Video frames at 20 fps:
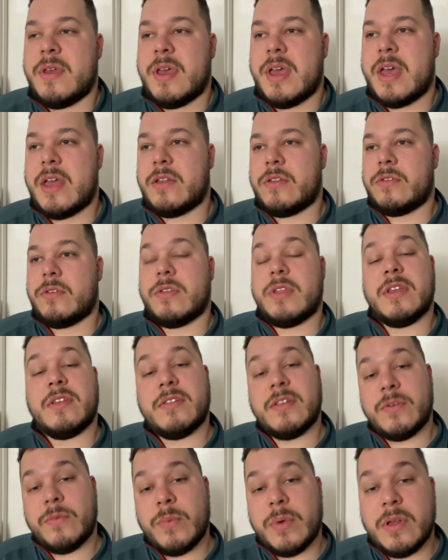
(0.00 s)
And so they
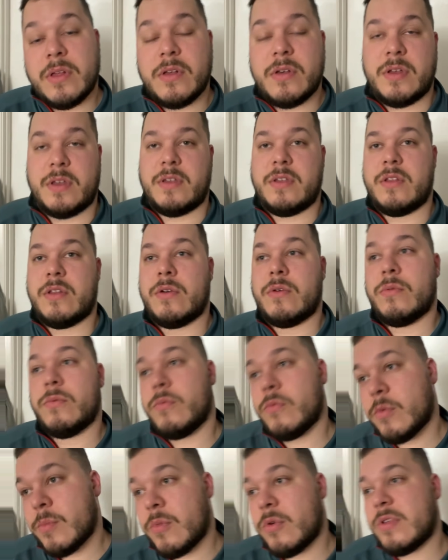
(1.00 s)
said, well,
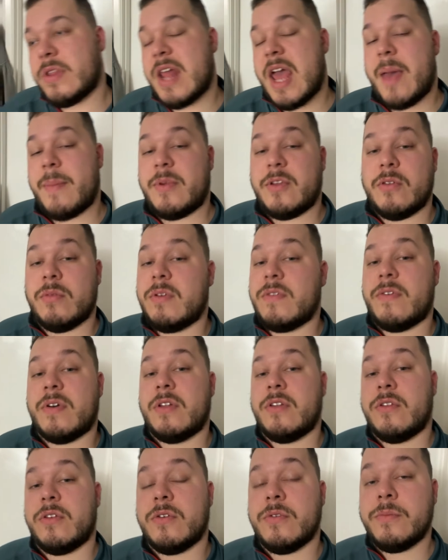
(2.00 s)
we're more than happy to
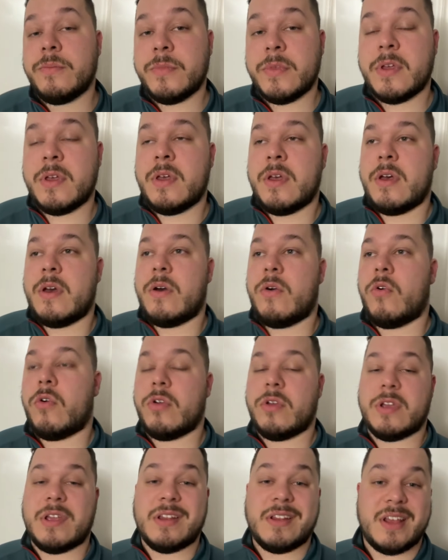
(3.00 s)
refund you, or
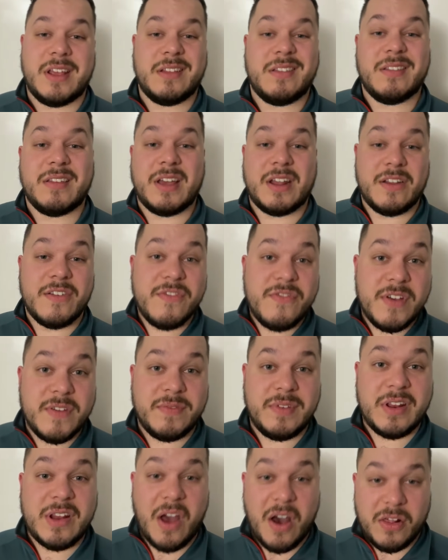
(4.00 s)
you can take this kind of
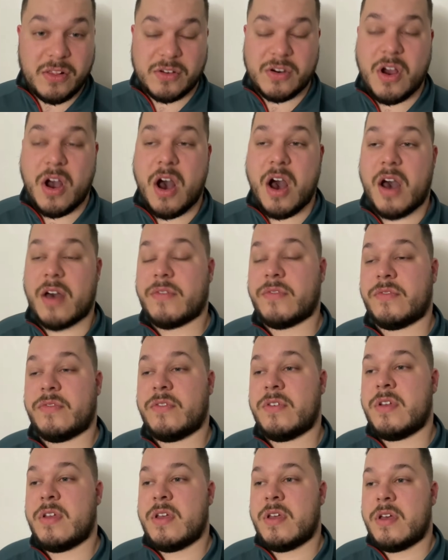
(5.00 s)
$50 off,
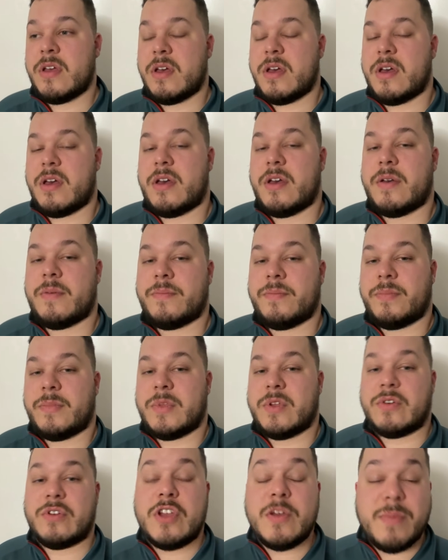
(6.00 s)

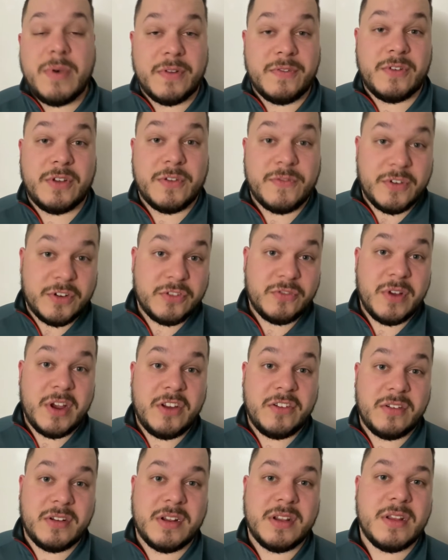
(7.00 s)
coupon for your
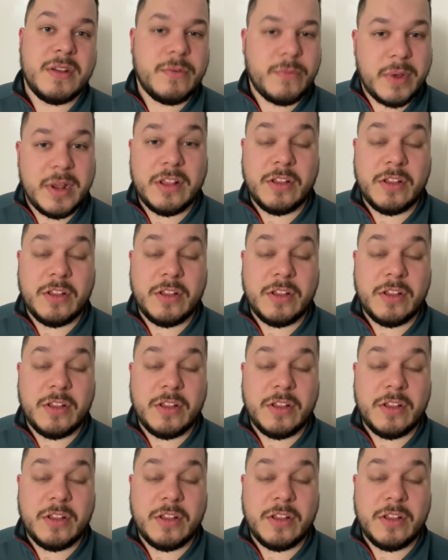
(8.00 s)
frustration and wait a